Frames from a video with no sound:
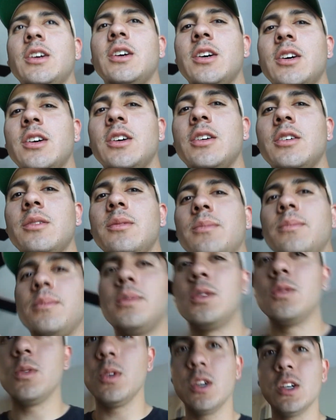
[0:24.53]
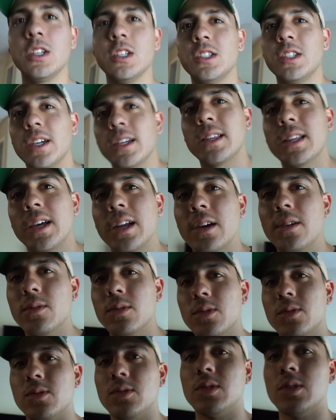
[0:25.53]
But we're gonna check that out.
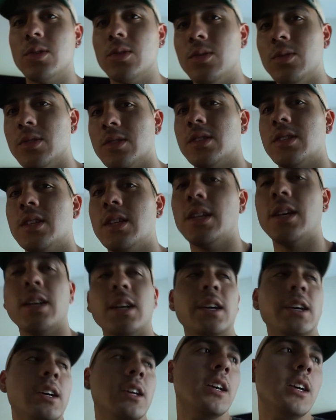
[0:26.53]
We're going to Colton's today.